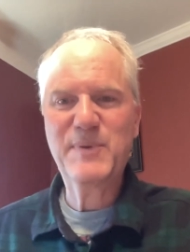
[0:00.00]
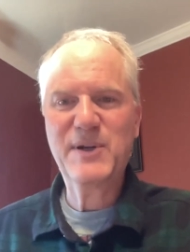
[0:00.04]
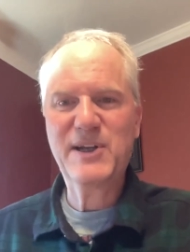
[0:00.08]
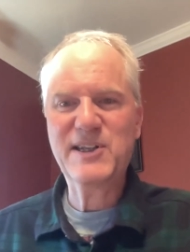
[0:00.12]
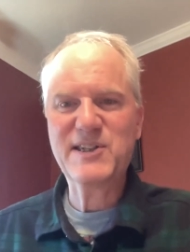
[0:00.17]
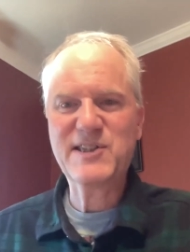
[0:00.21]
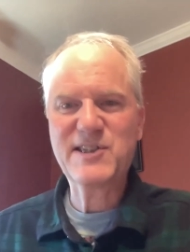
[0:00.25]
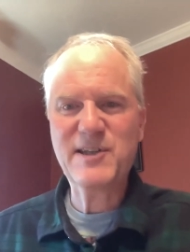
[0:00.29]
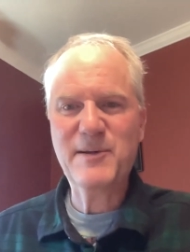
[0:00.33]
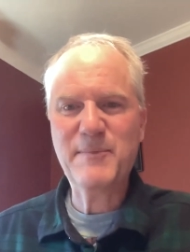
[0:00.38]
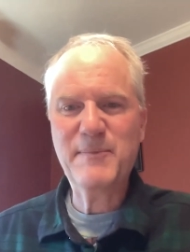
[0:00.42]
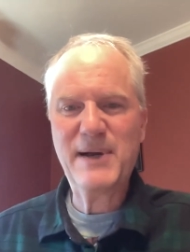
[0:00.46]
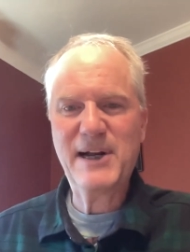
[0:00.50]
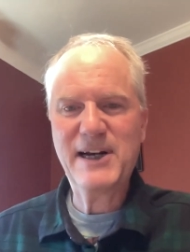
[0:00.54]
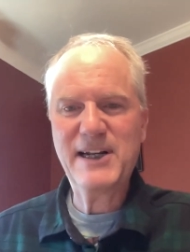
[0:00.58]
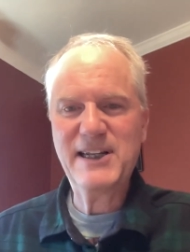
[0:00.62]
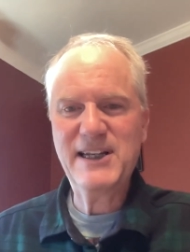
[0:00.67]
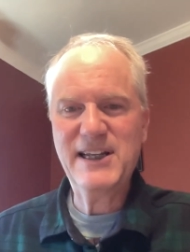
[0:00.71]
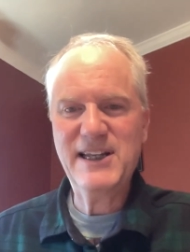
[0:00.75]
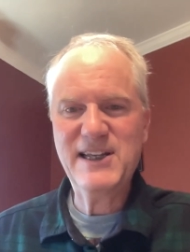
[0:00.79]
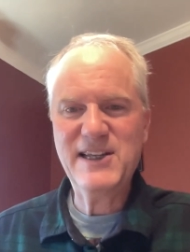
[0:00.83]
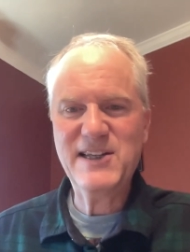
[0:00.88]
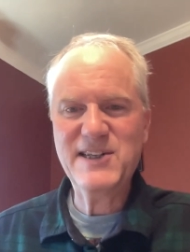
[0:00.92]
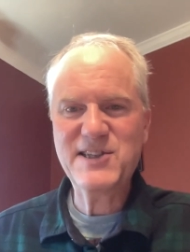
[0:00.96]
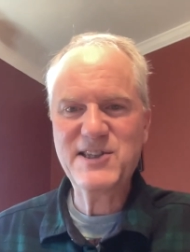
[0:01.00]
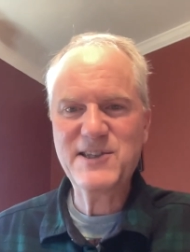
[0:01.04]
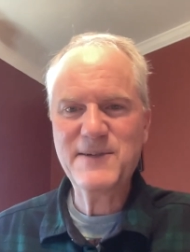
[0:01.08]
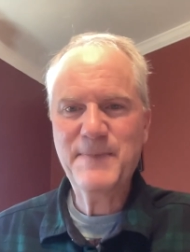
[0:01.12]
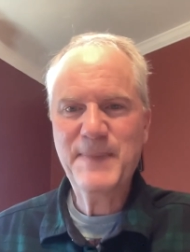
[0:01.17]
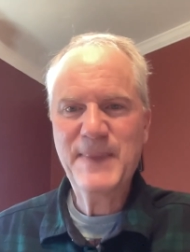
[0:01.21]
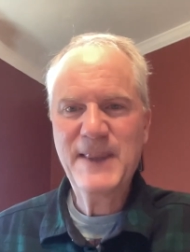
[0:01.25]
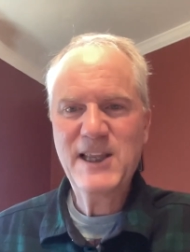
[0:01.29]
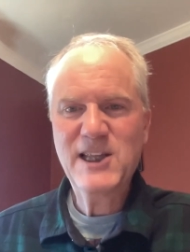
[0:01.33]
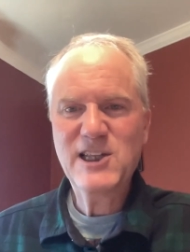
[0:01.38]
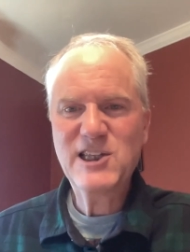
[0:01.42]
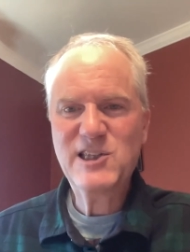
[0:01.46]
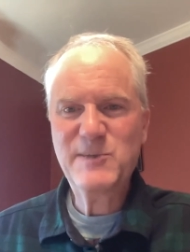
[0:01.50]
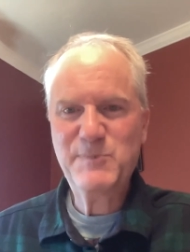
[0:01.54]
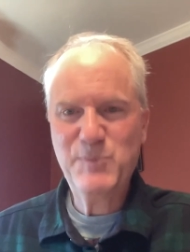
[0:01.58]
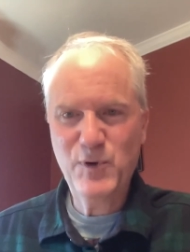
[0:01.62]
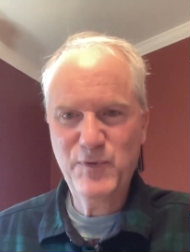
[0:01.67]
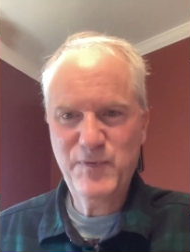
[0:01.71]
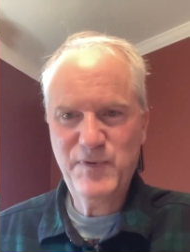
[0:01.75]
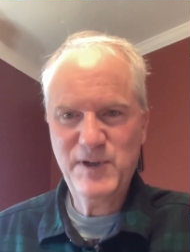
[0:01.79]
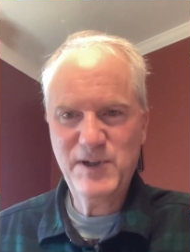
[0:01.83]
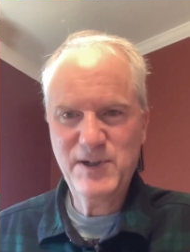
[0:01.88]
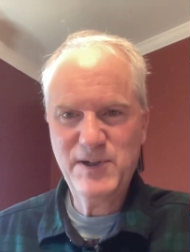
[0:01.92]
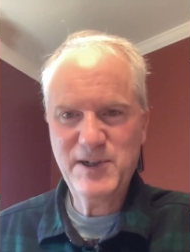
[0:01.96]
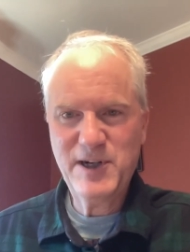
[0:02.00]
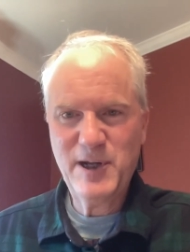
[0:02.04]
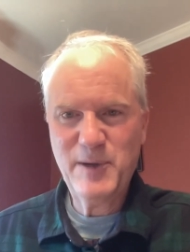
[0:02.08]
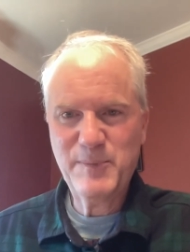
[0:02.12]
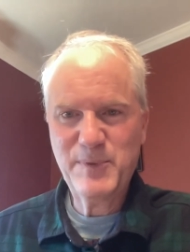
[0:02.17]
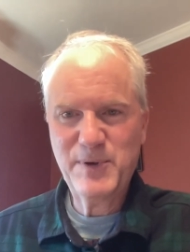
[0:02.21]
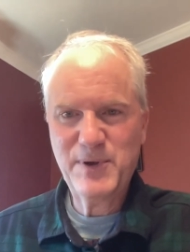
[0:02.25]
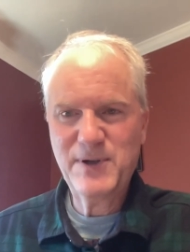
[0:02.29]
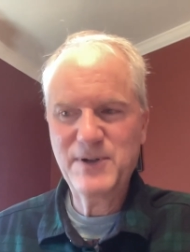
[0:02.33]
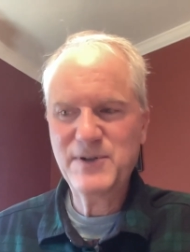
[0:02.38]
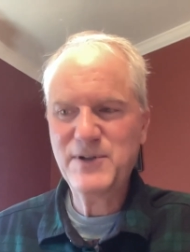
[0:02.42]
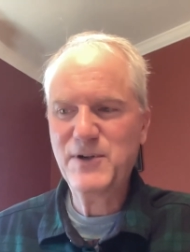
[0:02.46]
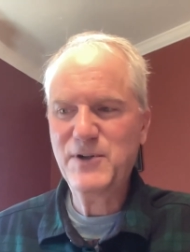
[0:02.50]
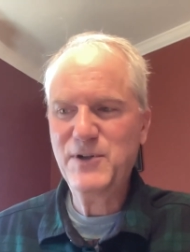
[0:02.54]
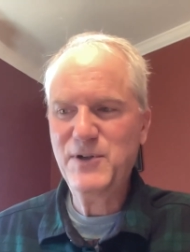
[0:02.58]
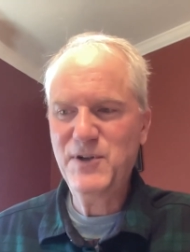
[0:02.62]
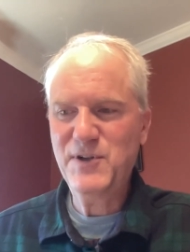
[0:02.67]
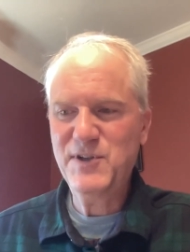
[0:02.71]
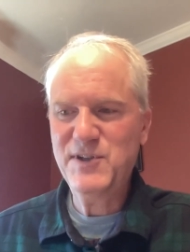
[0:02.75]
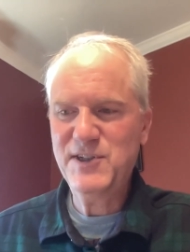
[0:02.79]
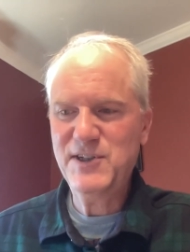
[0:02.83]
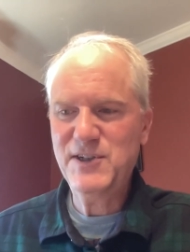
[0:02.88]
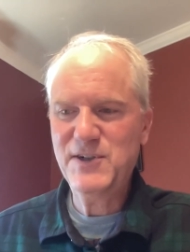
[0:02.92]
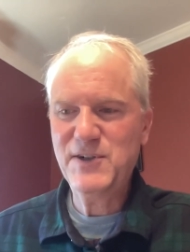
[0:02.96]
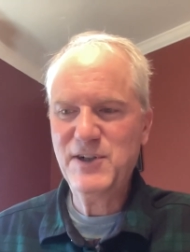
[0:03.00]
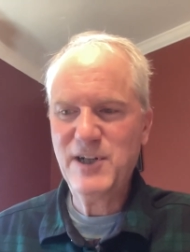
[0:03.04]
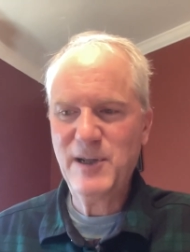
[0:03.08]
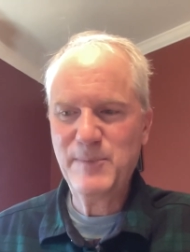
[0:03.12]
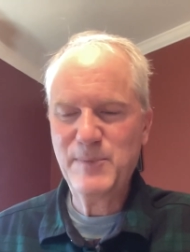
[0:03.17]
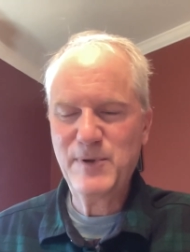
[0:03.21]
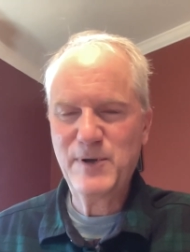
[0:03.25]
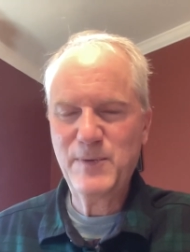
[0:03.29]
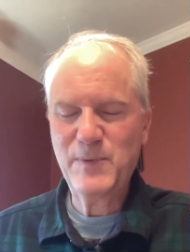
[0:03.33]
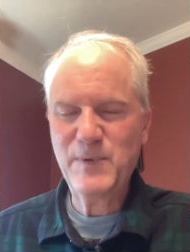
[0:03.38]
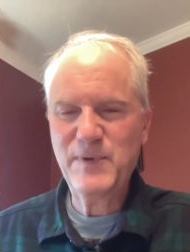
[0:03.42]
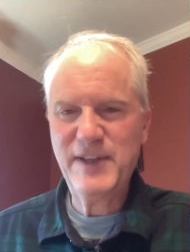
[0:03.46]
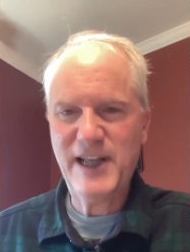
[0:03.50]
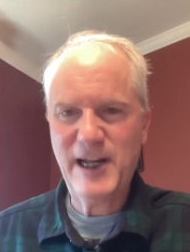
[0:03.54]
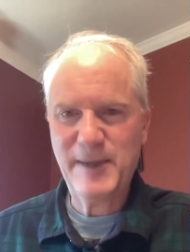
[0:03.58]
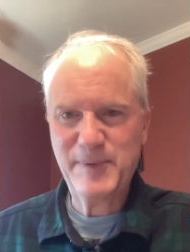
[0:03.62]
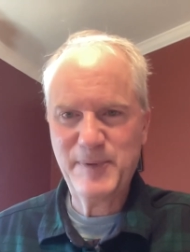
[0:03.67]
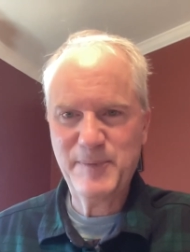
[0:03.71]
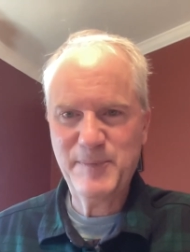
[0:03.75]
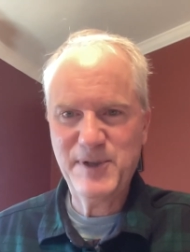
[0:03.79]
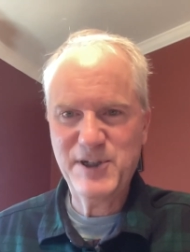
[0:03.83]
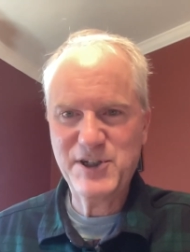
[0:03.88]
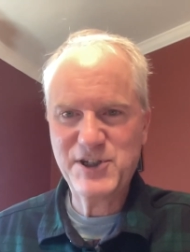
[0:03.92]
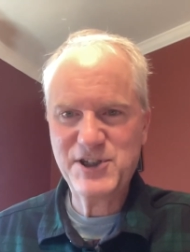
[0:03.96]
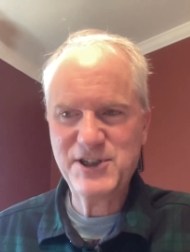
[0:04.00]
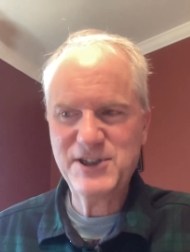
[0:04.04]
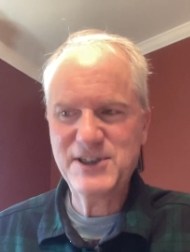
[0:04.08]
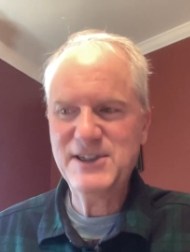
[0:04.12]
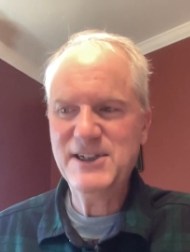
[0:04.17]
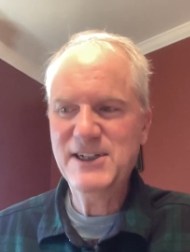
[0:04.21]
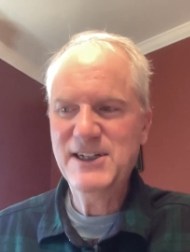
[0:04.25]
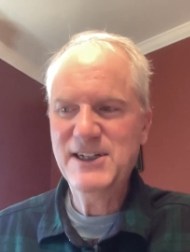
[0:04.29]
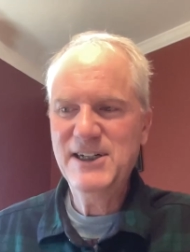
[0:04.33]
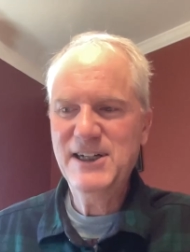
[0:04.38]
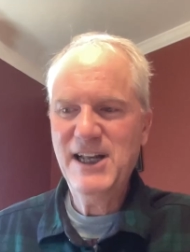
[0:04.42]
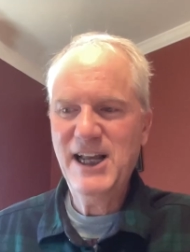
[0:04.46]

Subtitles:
Because somebody is spoofing your number, they're using your number without permission,